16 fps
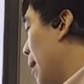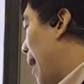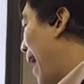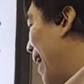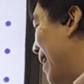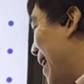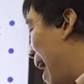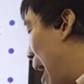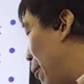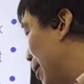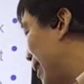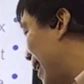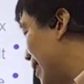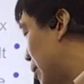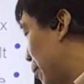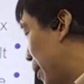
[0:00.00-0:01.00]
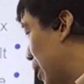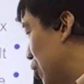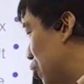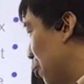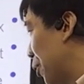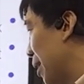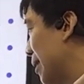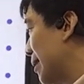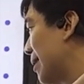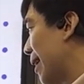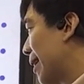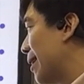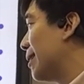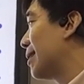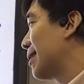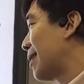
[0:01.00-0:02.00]
And nowadays, we can do things like
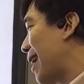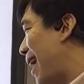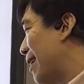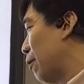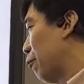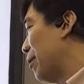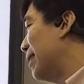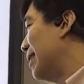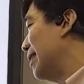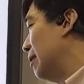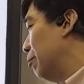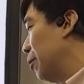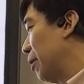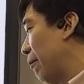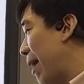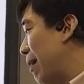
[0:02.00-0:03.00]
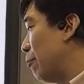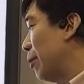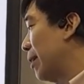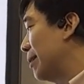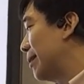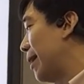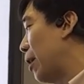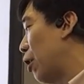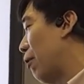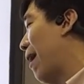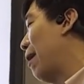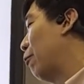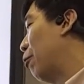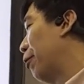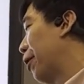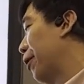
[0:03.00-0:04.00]
this kind of easily, right? We can say, all right,
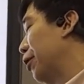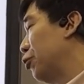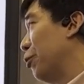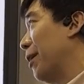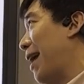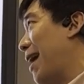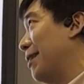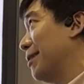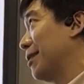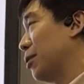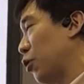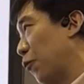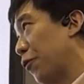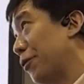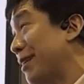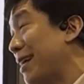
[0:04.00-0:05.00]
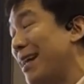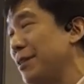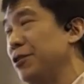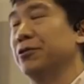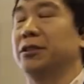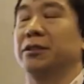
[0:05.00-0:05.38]
well, we're going to do analysis over 10 years.